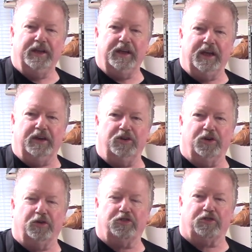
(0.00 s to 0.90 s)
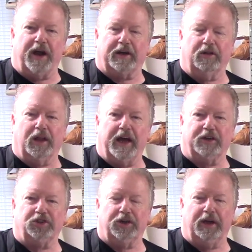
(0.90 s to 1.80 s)
in your Trek
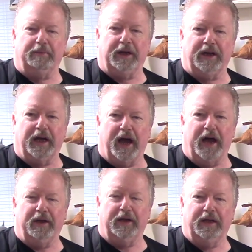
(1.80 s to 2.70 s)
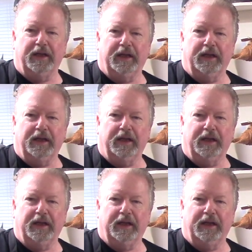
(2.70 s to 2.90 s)
collection. I mean, I